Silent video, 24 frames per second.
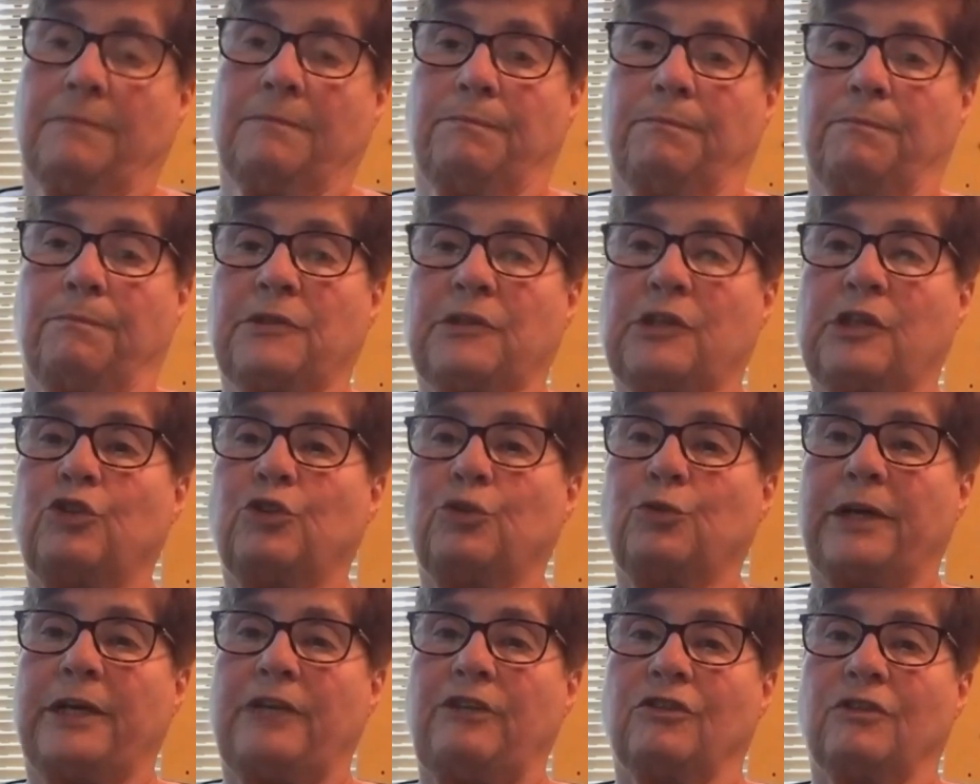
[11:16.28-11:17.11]

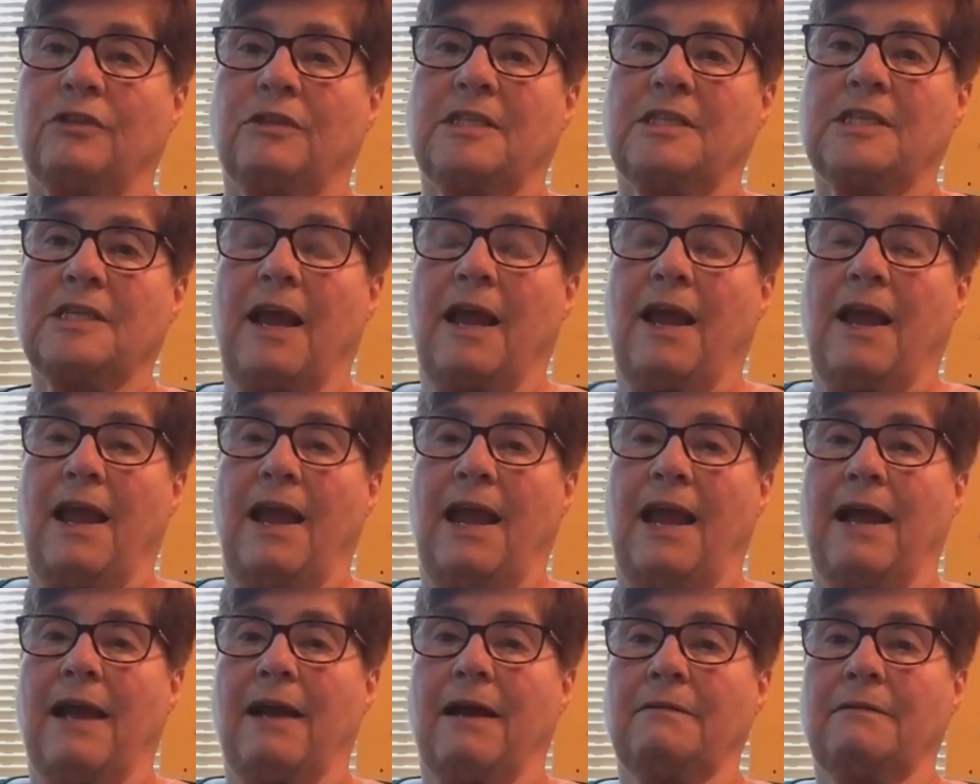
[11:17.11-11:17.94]
situations,
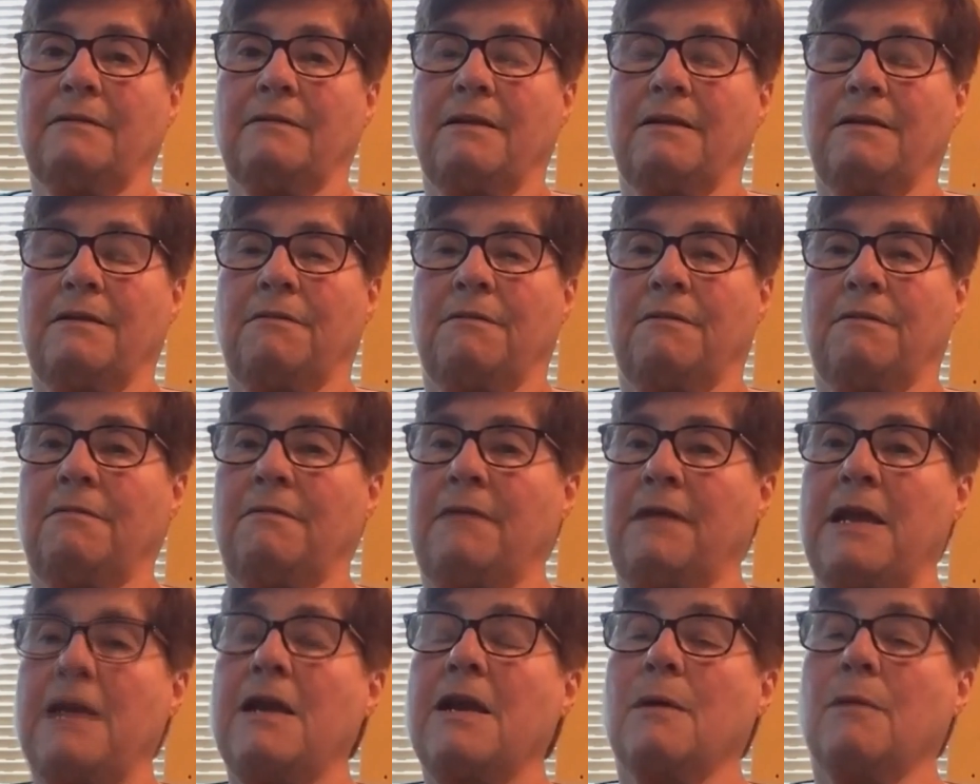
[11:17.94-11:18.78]
and
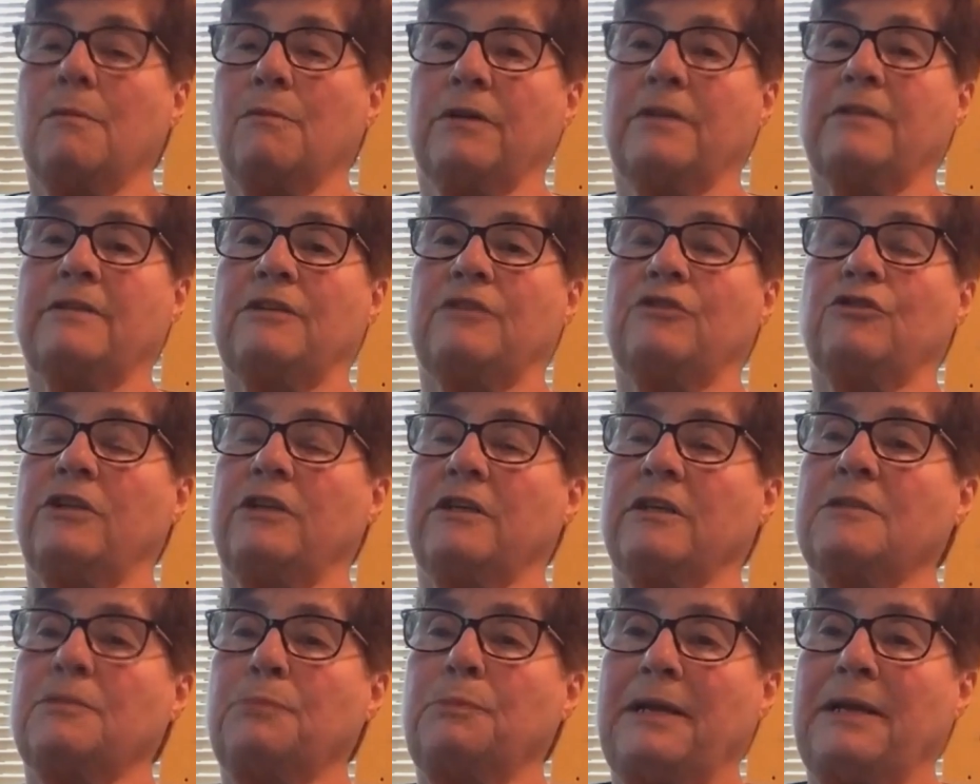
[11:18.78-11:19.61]
they come with such
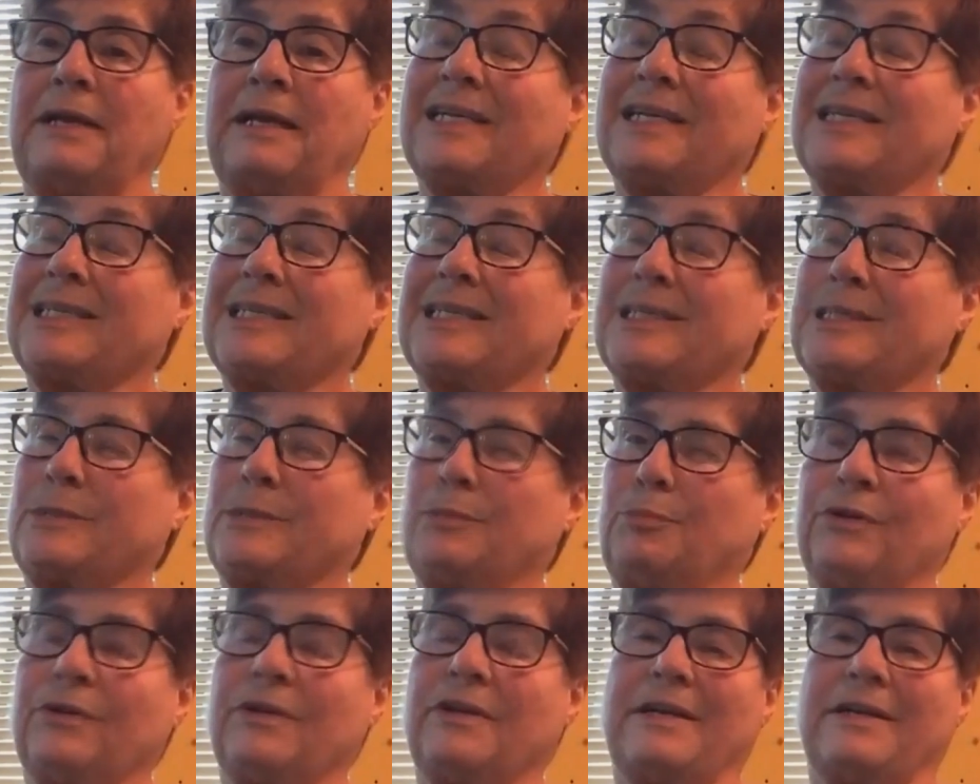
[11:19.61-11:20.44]
an
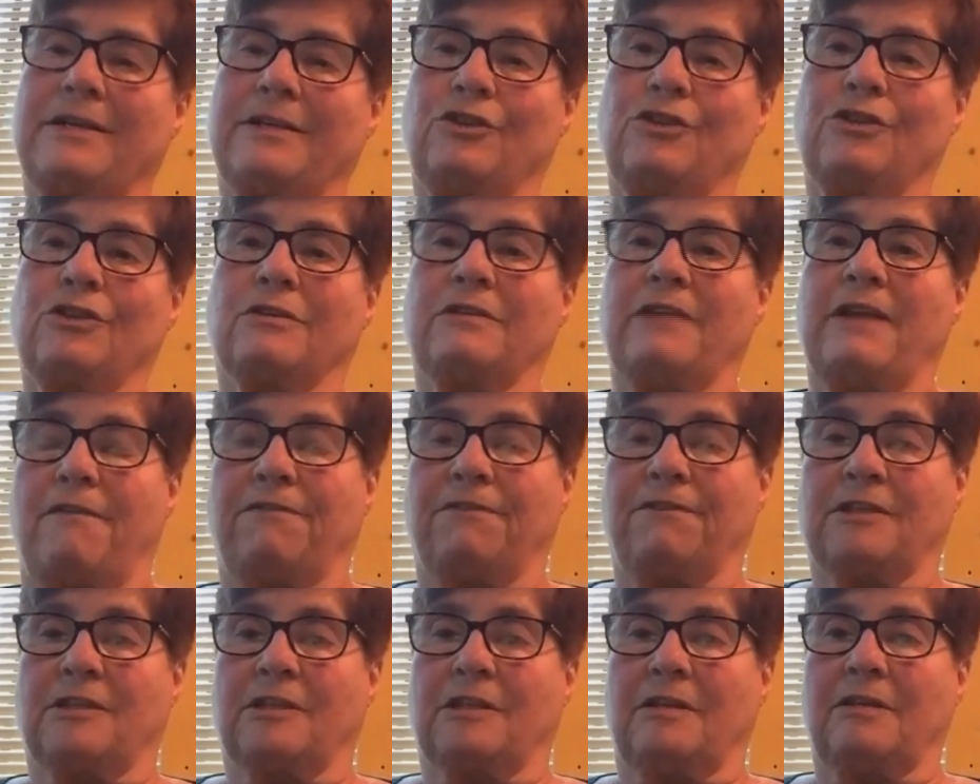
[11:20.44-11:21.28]
experiential
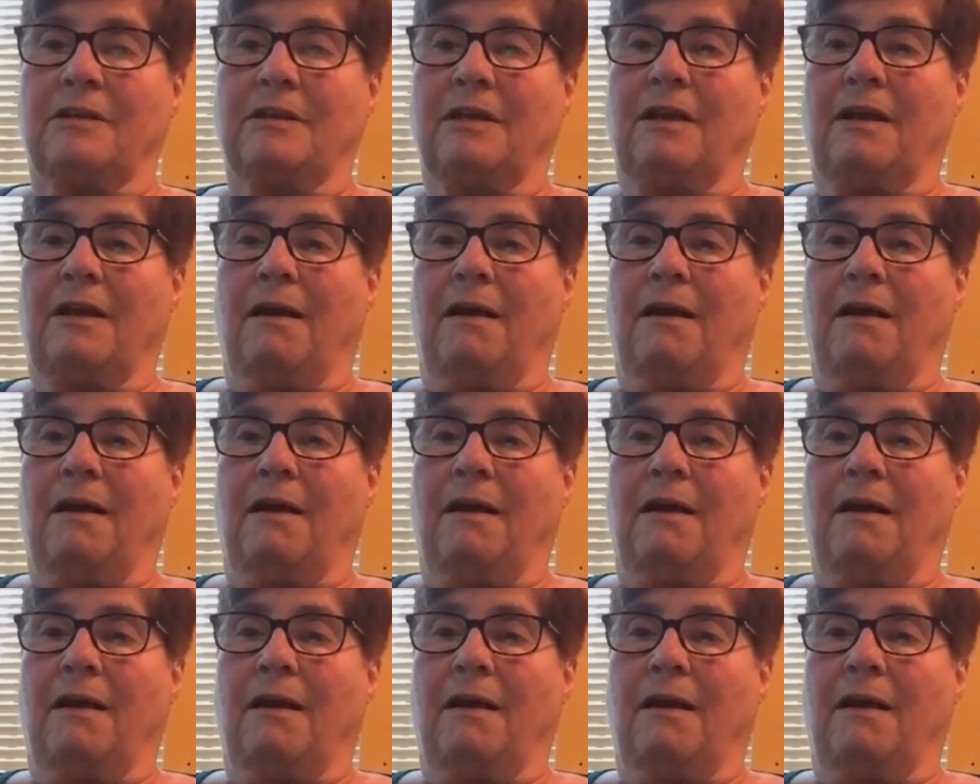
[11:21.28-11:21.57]
deficit.